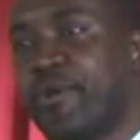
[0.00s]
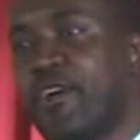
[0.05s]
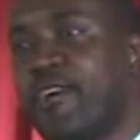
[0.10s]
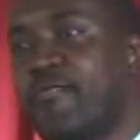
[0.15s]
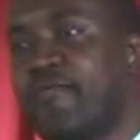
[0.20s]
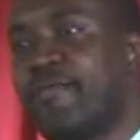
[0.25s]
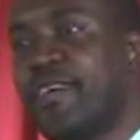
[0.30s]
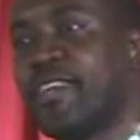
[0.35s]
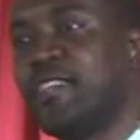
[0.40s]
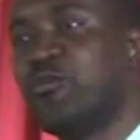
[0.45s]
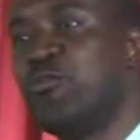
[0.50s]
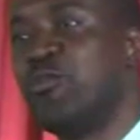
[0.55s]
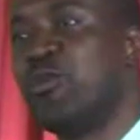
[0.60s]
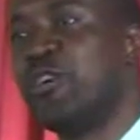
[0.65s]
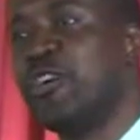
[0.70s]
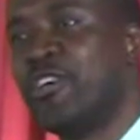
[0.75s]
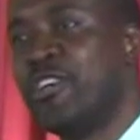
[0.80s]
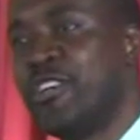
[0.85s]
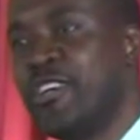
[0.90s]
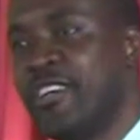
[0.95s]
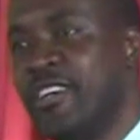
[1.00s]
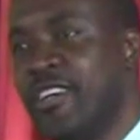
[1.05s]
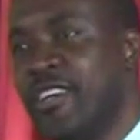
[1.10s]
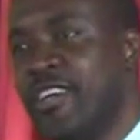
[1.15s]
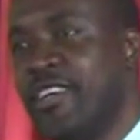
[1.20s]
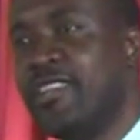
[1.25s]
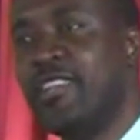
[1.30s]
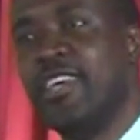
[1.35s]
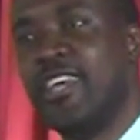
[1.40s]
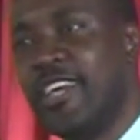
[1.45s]
perfect word
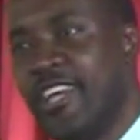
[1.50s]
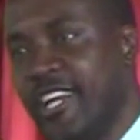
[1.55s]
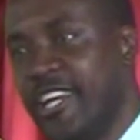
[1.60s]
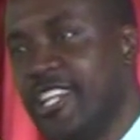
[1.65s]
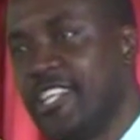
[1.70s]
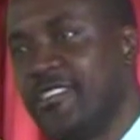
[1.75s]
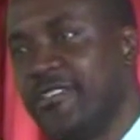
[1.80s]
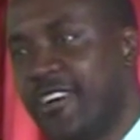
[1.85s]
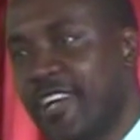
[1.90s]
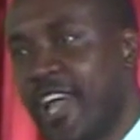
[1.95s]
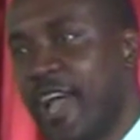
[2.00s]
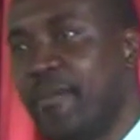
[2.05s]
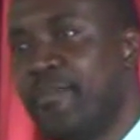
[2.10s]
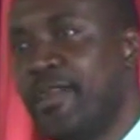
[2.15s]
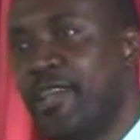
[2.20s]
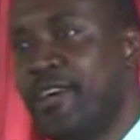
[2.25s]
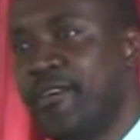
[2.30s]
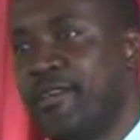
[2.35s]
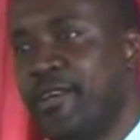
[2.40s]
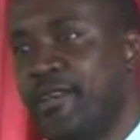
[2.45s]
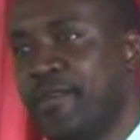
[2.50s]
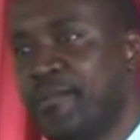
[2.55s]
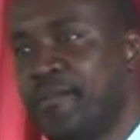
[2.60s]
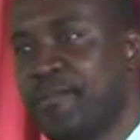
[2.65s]
in the English vocabulary.